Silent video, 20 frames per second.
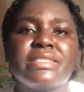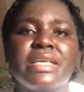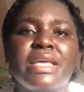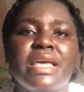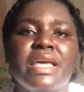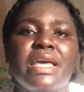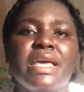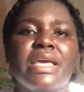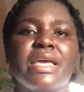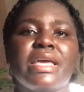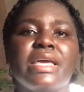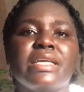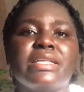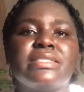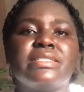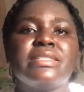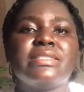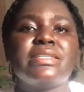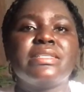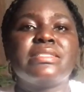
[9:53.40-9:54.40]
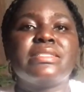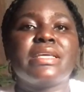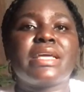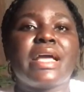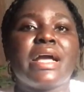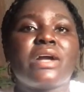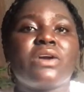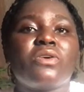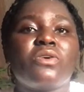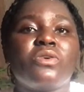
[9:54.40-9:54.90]
You will
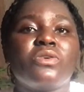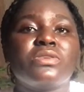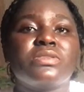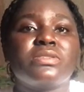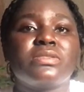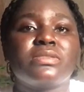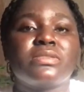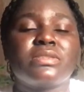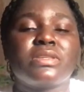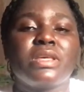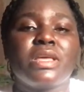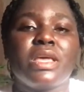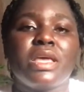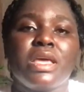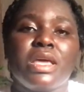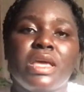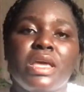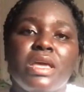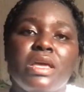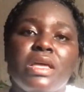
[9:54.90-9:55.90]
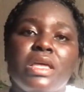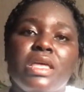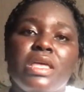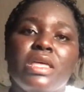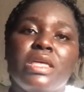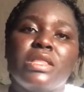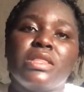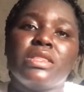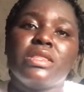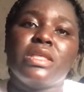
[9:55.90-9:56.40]
not like to
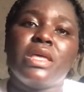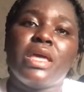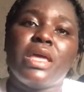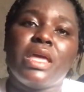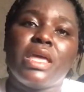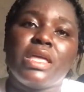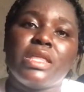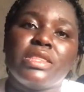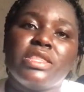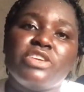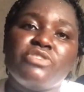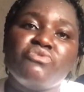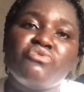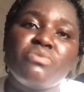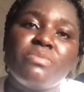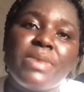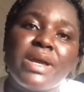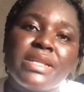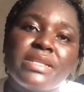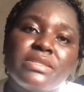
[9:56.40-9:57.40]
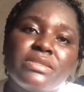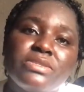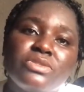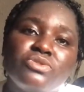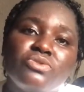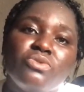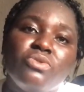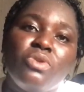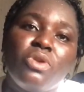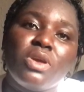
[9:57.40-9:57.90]
go to the public
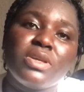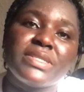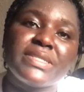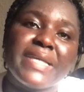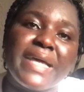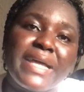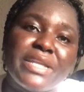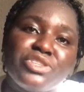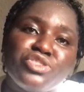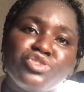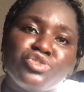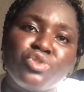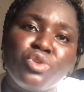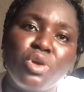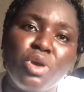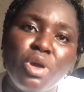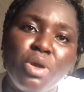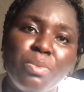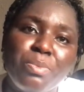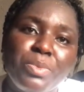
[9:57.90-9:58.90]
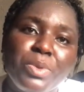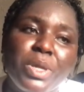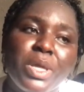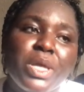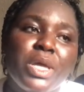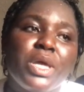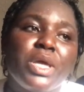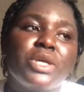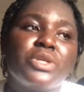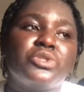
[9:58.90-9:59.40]
places, especially when
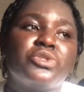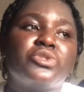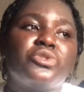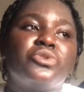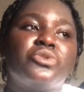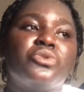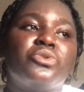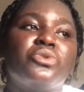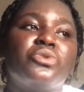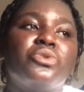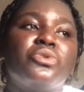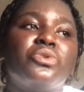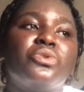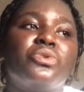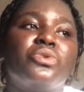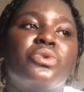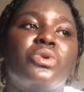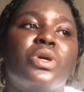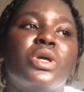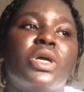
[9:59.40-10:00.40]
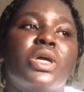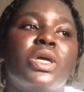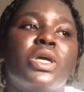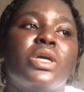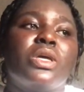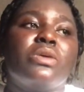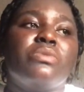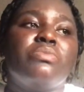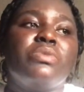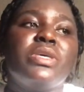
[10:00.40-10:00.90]
people that knows
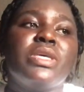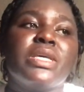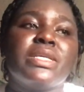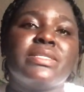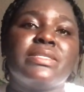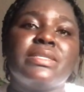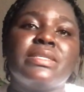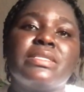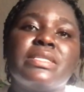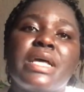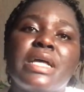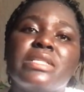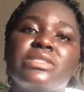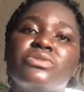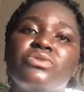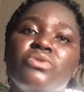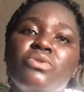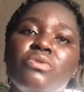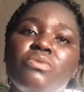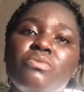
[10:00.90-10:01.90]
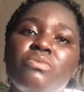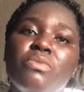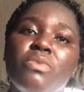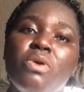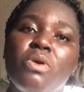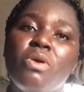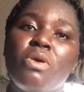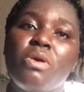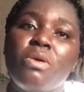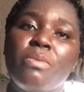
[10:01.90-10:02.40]
you from background,
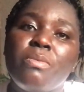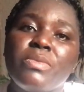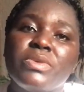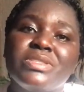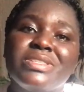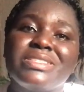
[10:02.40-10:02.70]
that can